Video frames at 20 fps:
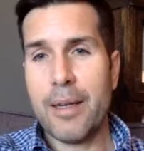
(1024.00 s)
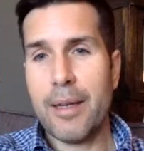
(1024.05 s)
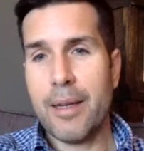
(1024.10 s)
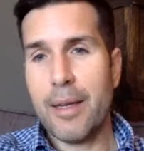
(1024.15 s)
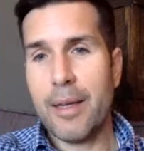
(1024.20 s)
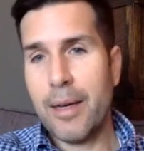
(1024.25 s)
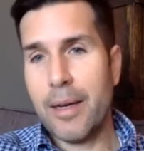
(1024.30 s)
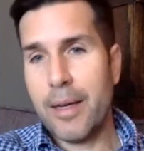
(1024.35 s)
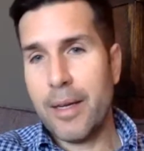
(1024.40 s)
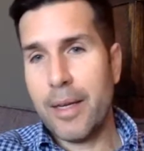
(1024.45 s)

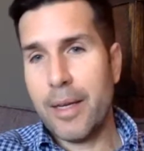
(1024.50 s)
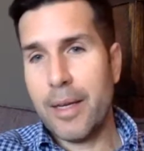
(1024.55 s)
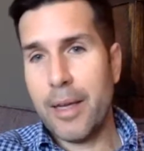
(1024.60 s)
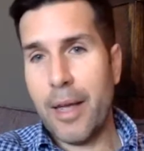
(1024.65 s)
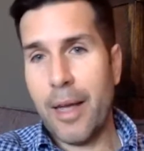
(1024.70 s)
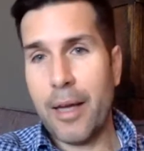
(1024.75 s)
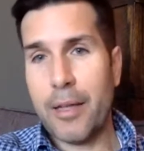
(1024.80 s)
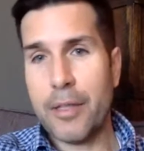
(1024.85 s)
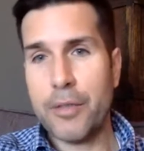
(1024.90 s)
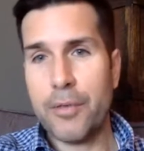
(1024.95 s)
in
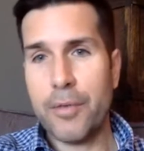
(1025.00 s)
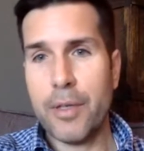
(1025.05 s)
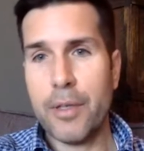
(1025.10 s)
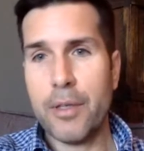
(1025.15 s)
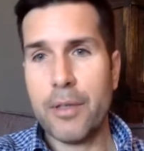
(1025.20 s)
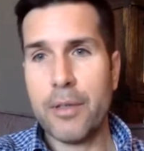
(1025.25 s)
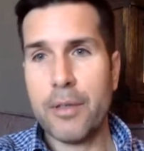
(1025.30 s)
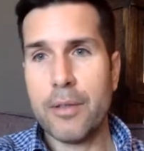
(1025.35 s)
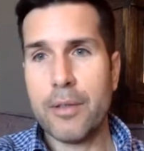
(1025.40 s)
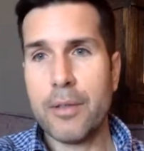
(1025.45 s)

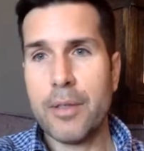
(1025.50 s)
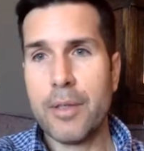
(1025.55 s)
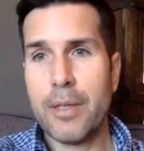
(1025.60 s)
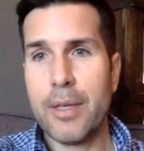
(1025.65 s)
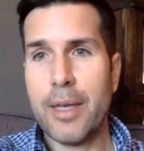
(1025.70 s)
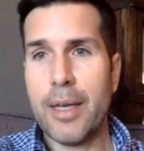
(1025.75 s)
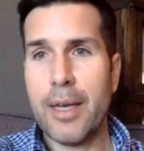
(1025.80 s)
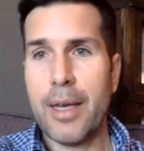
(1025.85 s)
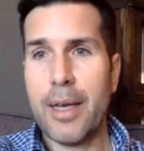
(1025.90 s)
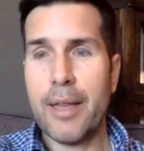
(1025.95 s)
Nashville,
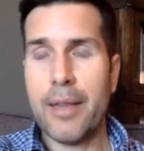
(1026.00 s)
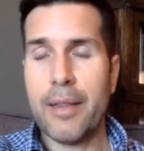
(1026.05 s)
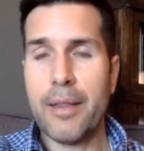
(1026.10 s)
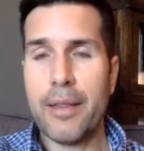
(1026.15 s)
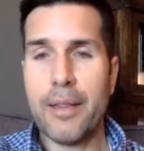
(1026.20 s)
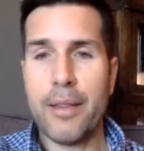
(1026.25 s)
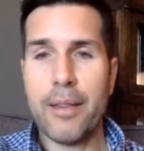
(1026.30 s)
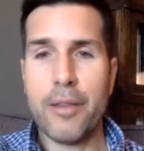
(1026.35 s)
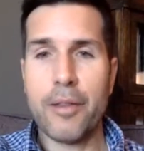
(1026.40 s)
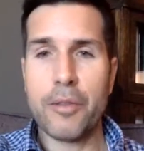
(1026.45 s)

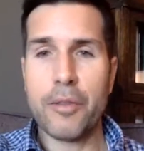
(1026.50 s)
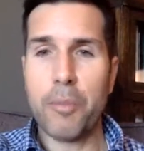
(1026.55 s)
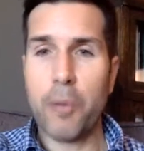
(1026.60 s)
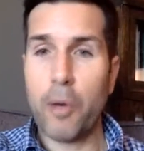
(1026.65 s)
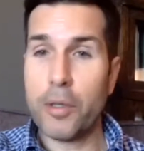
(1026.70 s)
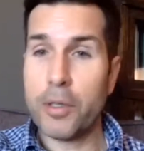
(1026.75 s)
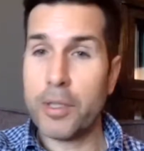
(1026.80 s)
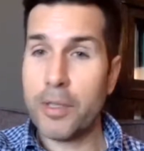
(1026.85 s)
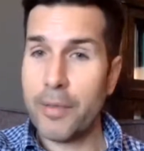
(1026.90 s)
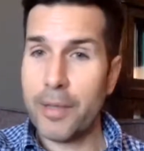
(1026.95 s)
and there's
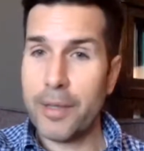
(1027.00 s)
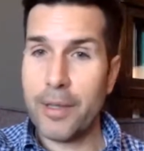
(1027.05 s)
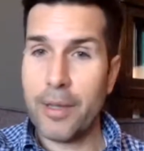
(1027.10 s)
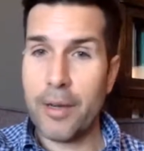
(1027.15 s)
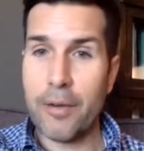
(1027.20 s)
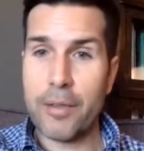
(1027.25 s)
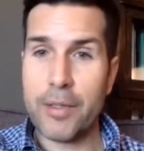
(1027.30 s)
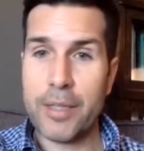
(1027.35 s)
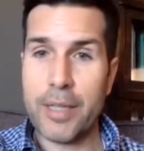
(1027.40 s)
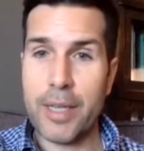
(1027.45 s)
parts of it that
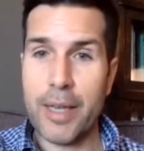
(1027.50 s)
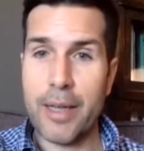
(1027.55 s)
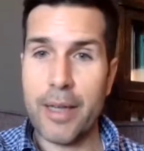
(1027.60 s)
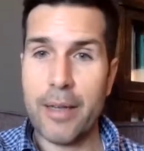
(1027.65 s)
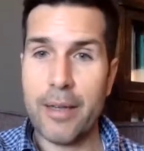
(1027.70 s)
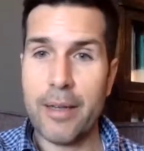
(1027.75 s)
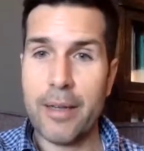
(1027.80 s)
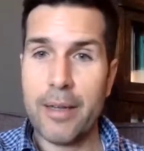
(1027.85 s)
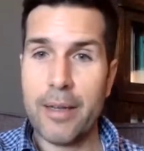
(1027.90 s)
are set